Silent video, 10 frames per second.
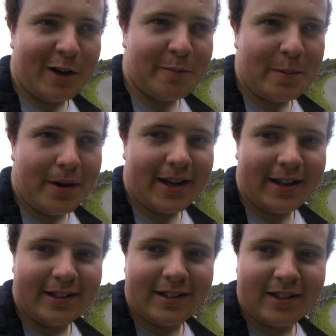been
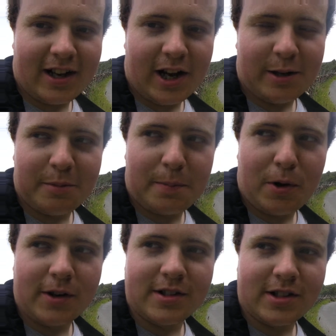making a
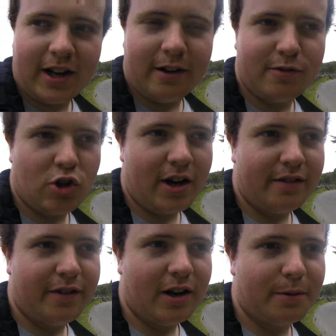point to kind of try
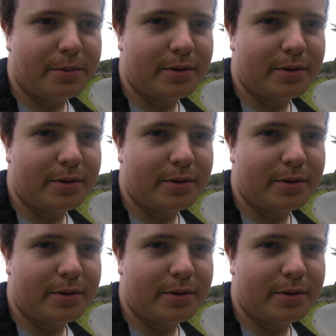and fill up